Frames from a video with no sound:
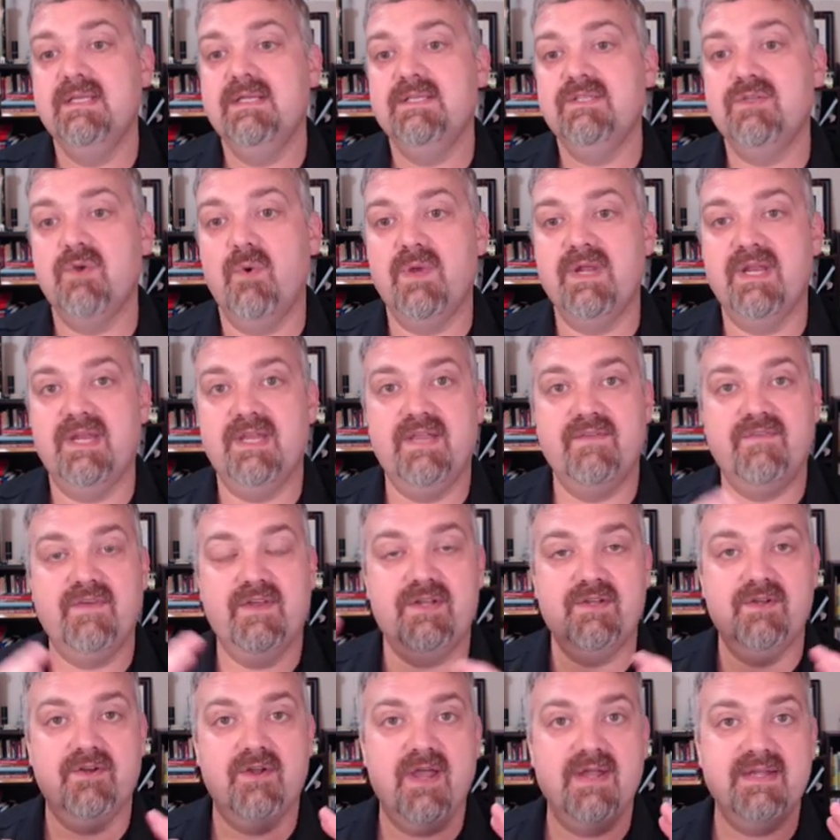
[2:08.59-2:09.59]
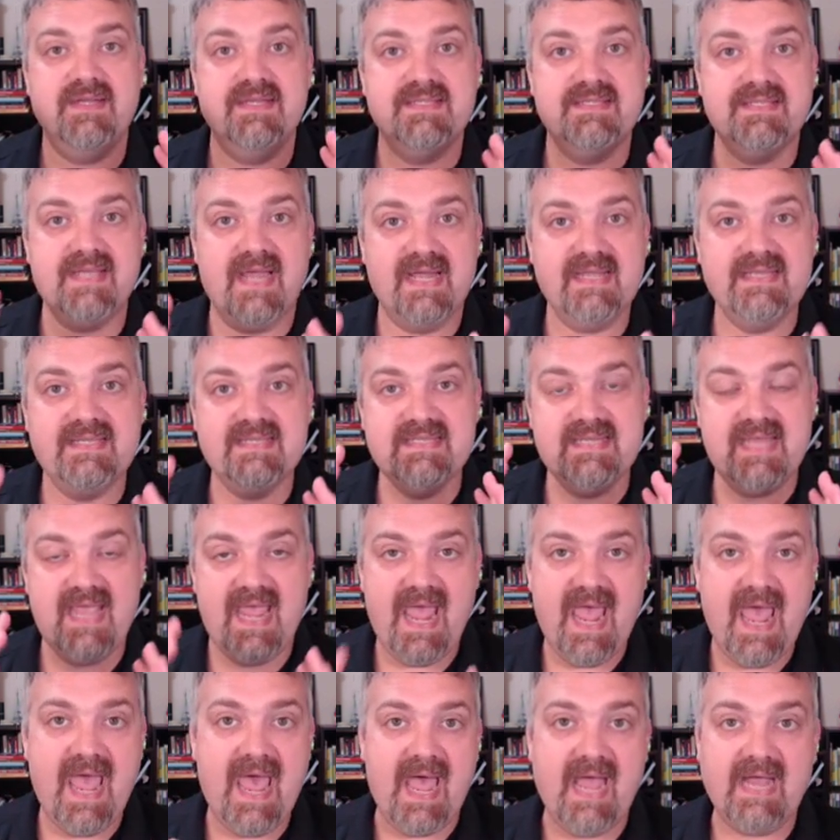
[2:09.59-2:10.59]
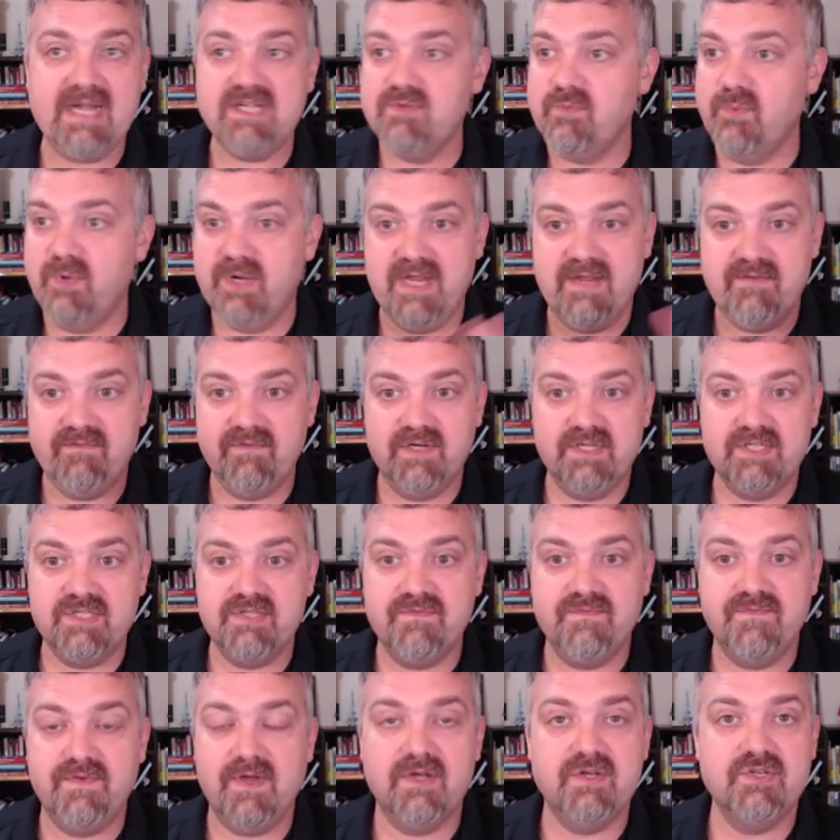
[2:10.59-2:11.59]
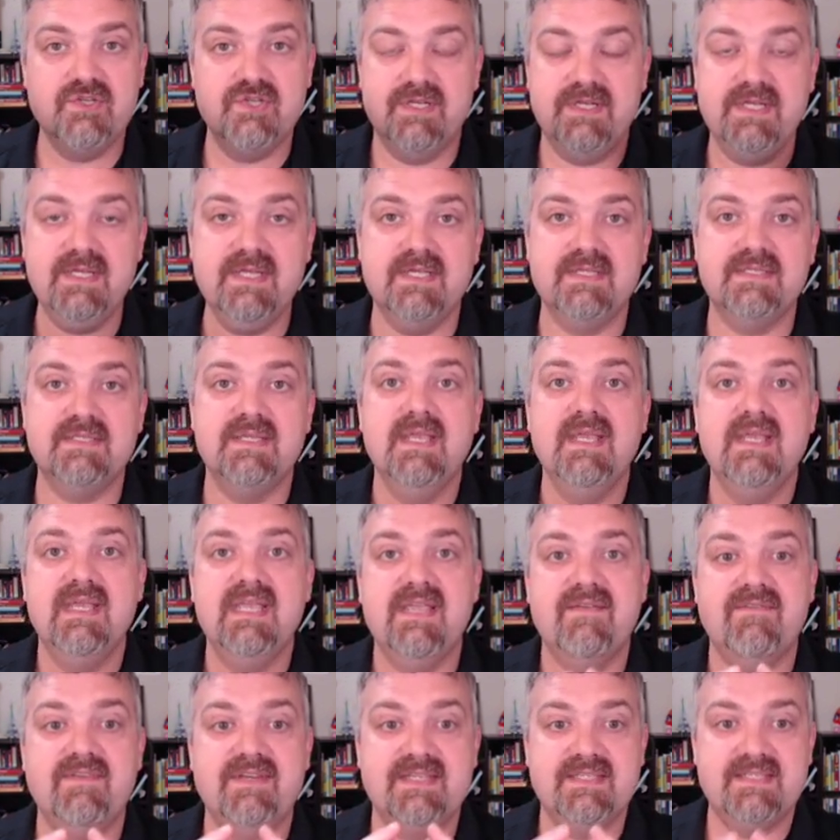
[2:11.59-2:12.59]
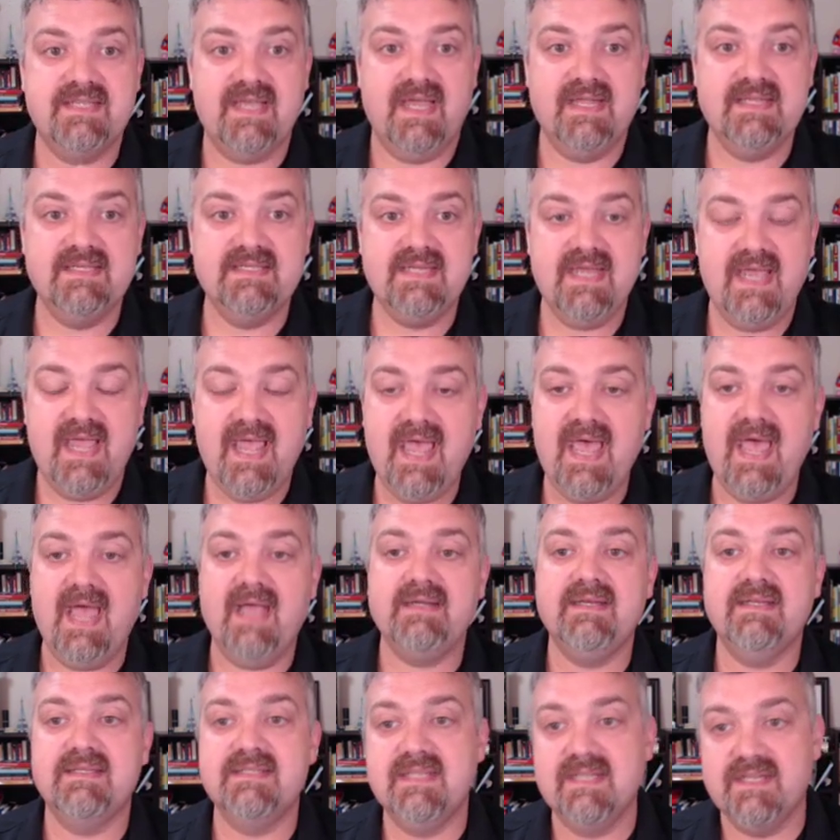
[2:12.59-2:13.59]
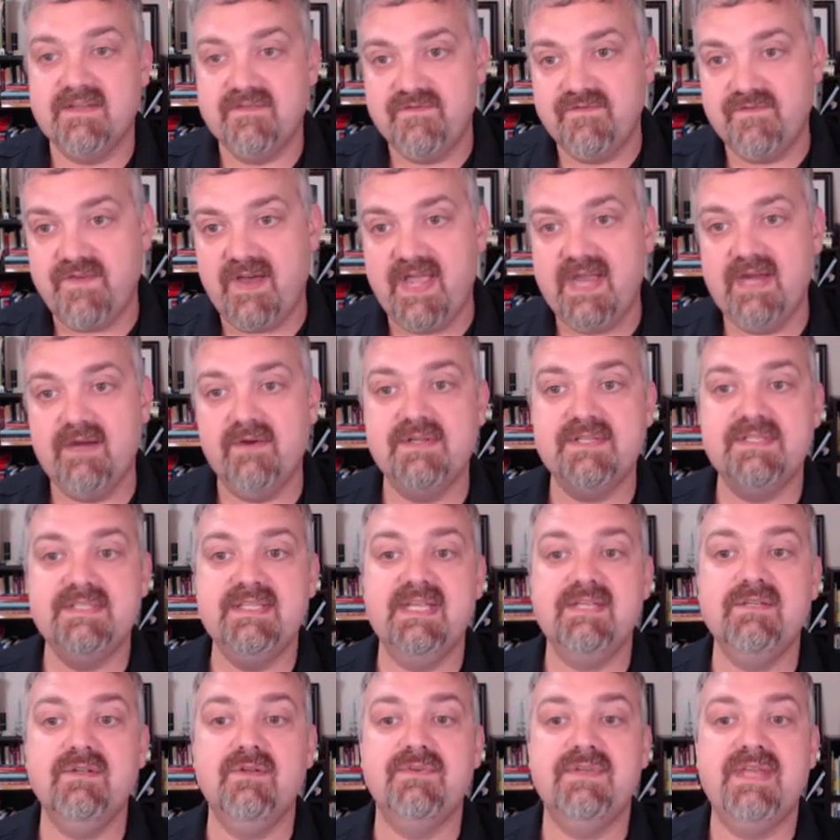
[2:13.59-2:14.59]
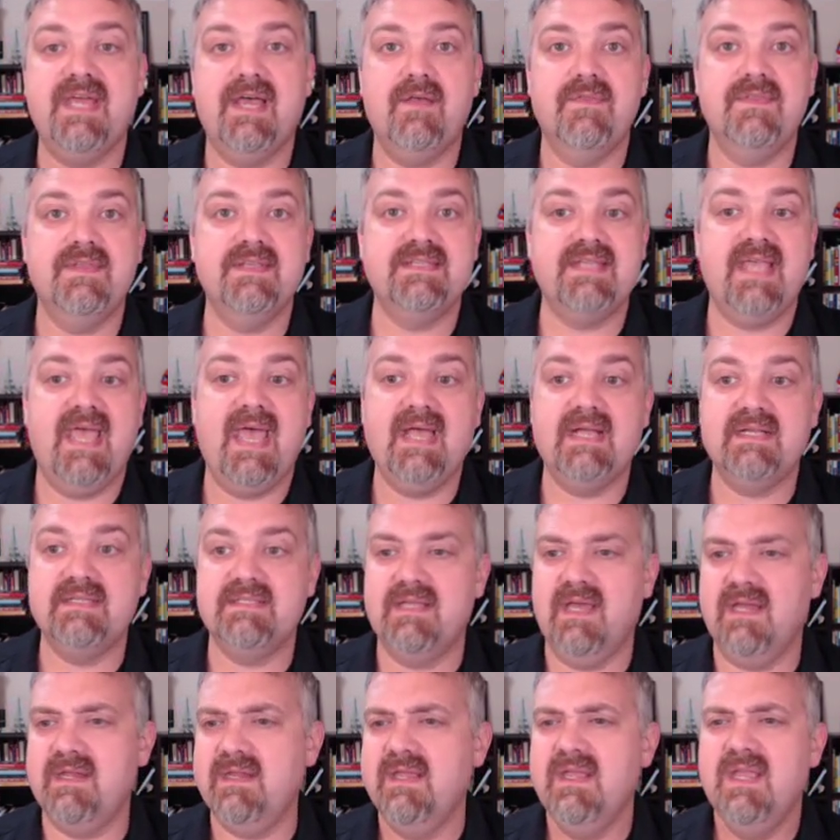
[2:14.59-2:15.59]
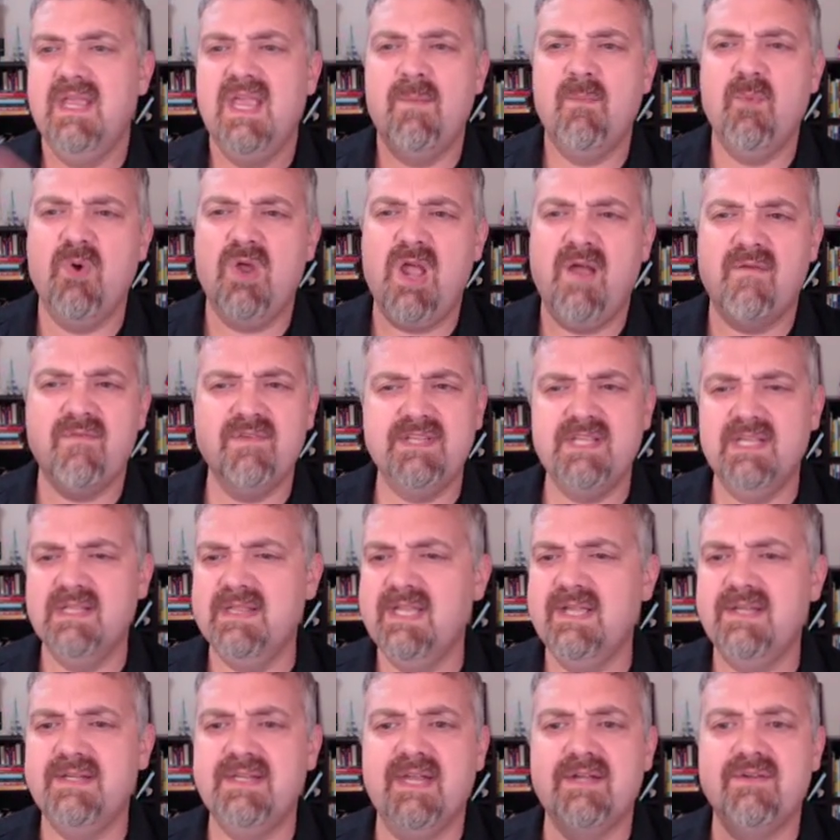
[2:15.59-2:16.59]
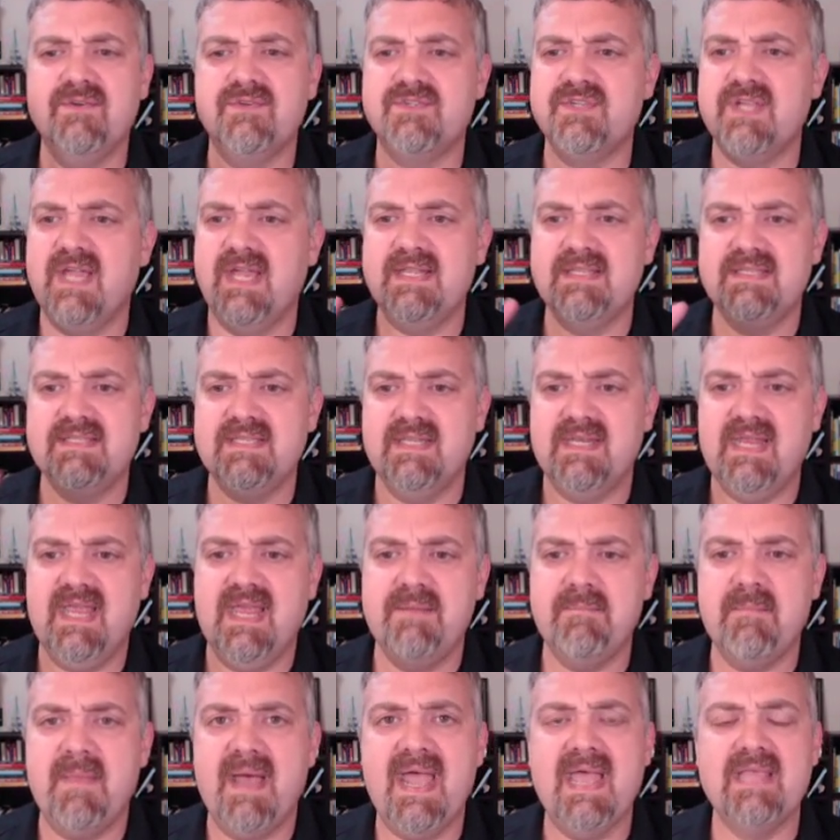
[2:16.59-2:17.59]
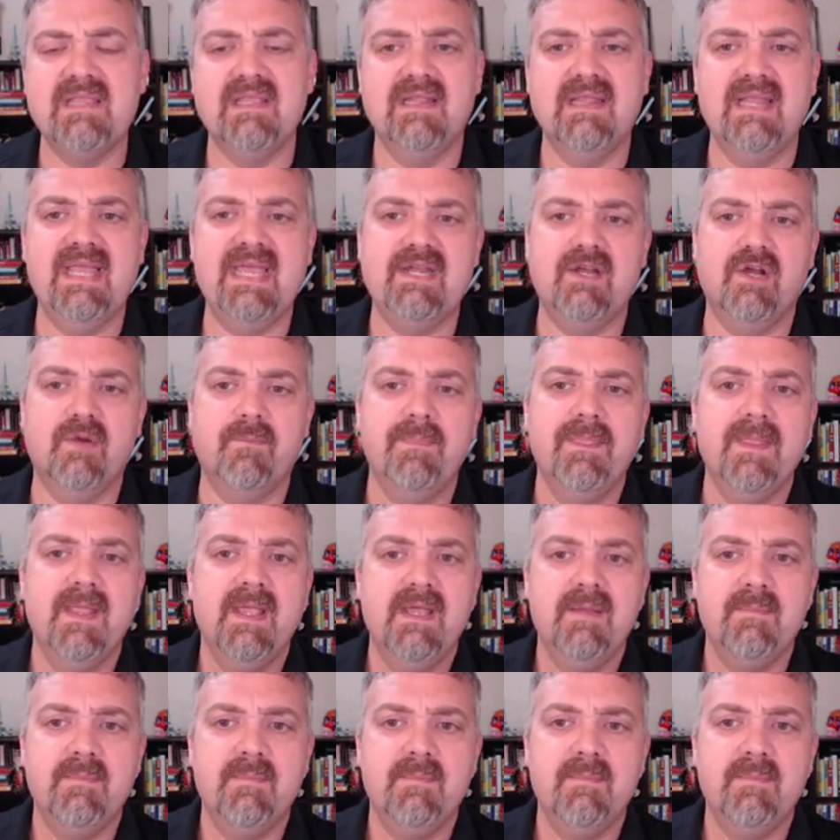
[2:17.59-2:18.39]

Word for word: So when, if a neuron decides to act, whatever its function is, if it decides to act, it's going to fire a signal down this axon. And we'll cover the oligodendrocytes and, and myelin later.